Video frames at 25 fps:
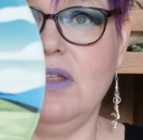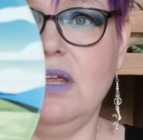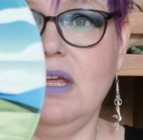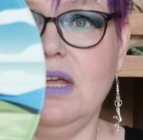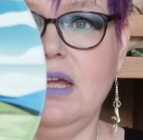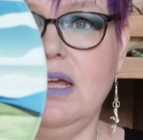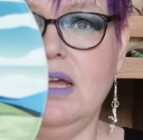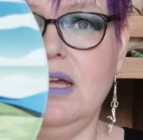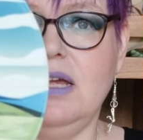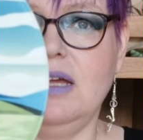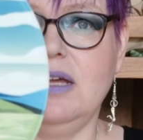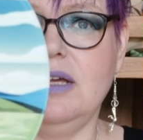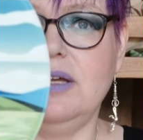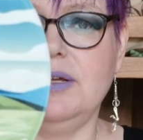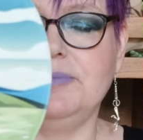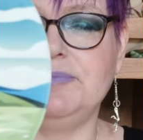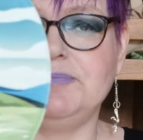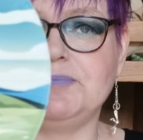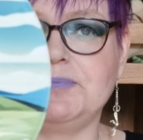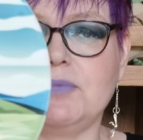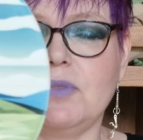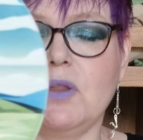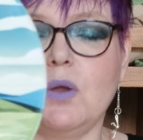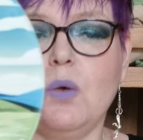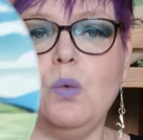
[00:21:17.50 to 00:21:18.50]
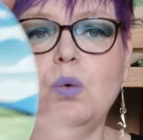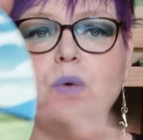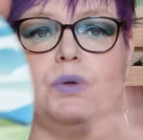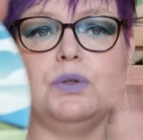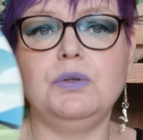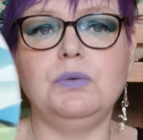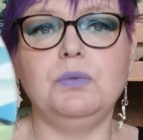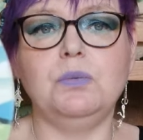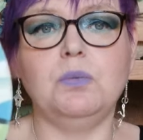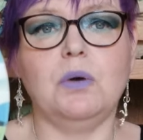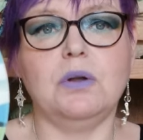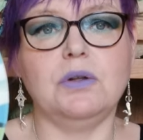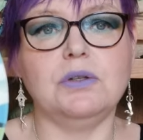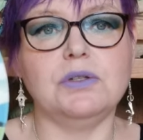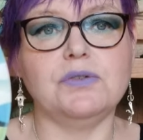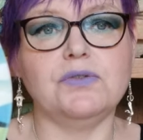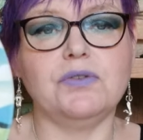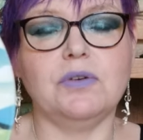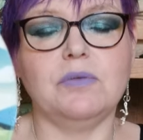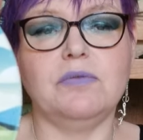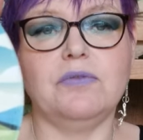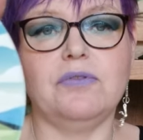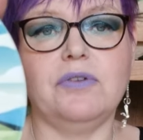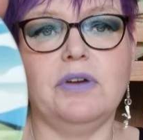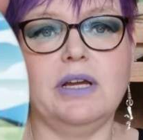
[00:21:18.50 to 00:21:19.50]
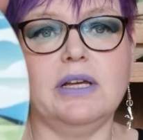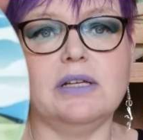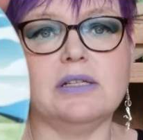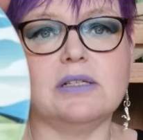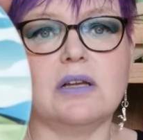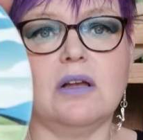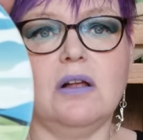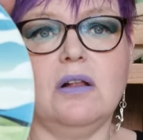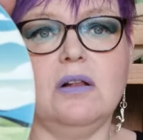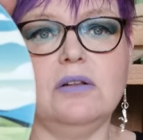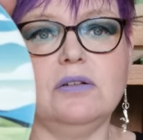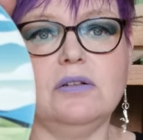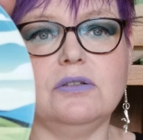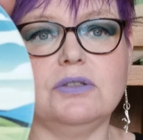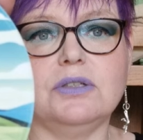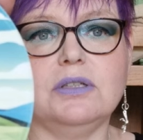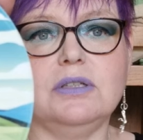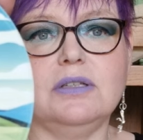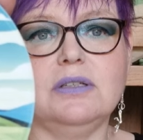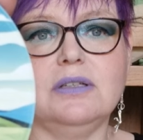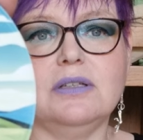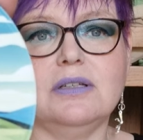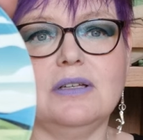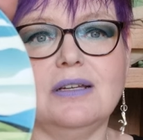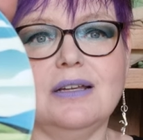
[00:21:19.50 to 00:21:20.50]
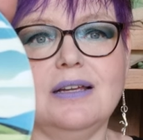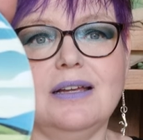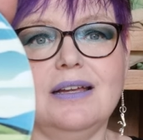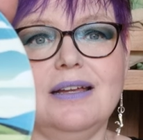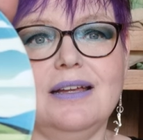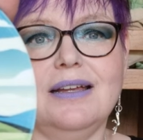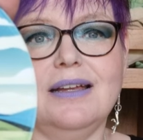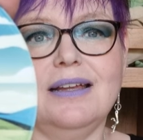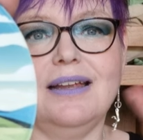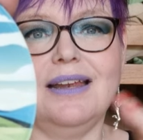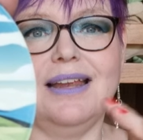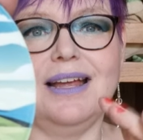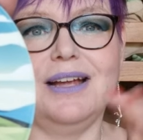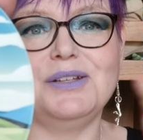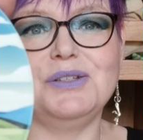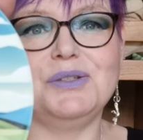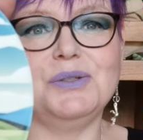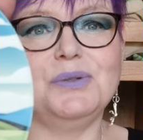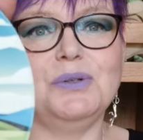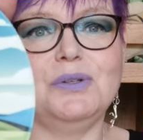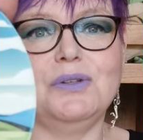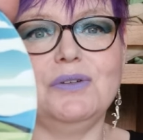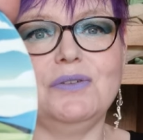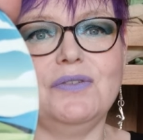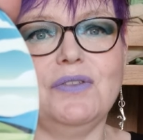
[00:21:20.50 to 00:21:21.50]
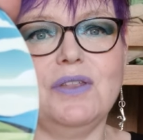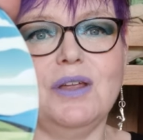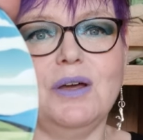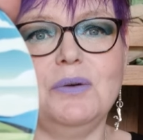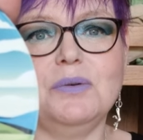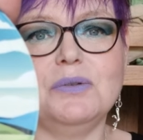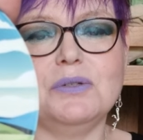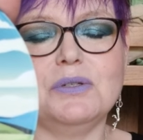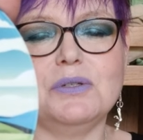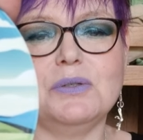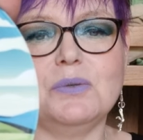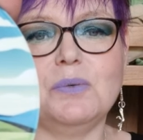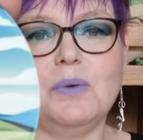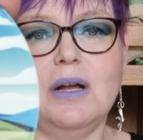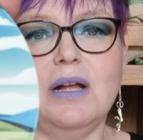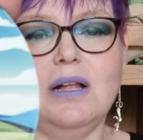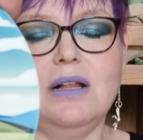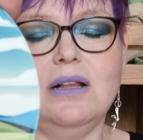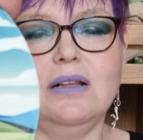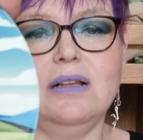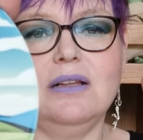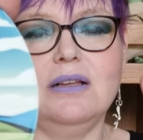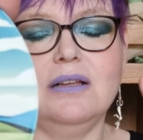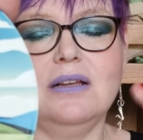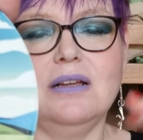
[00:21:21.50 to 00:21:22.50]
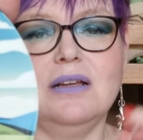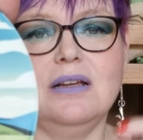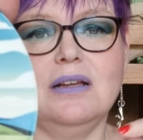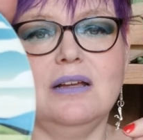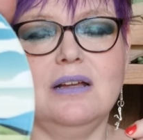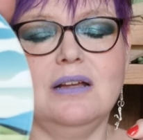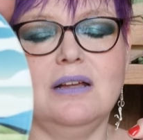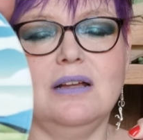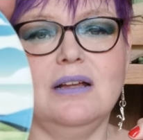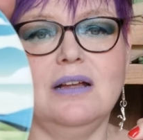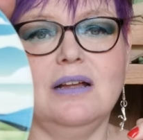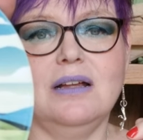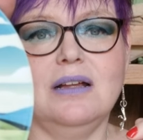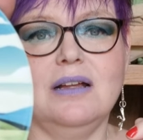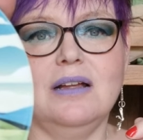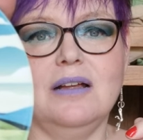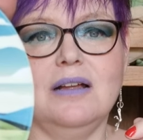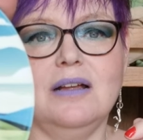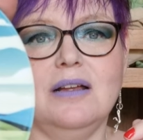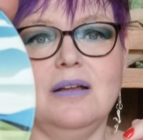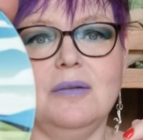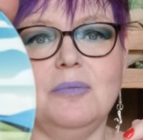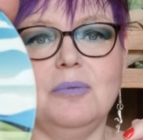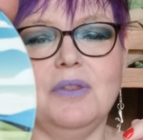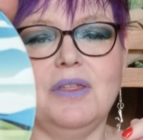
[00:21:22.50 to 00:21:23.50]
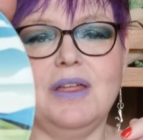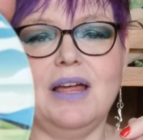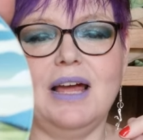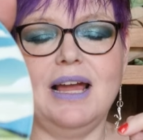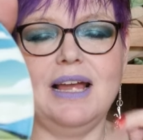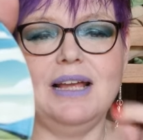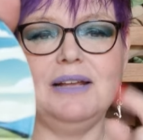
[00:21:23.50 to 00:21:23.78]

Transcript: the wooden ones from Freya's Cauldron. And I do love those as well. Well, that